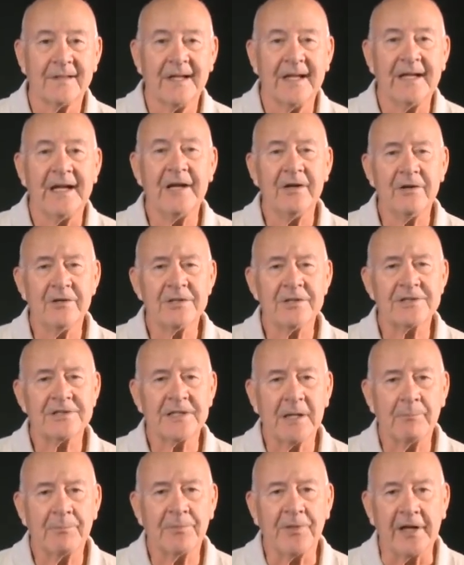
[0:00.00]
Here's
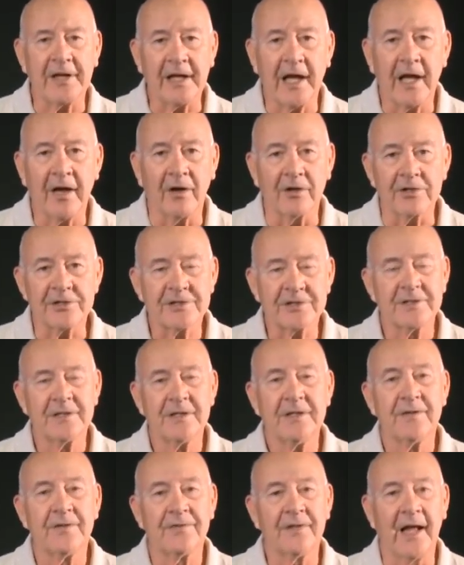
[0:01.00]
something else
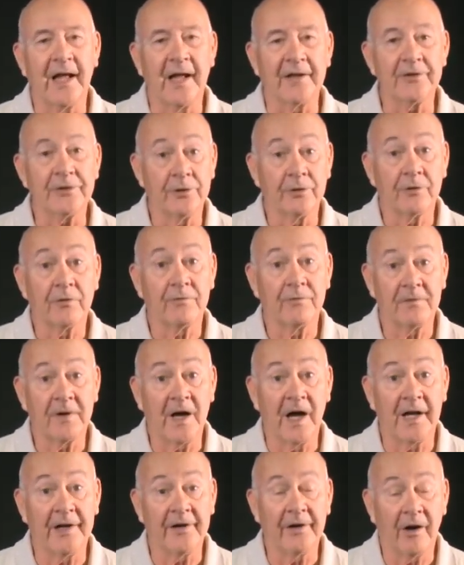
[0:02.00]
that you'll
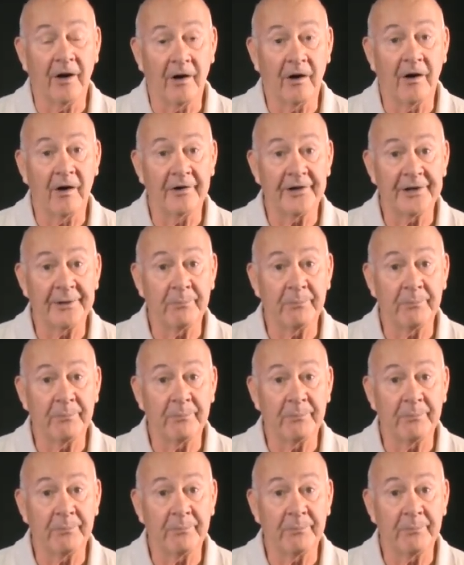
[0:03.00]
find hard to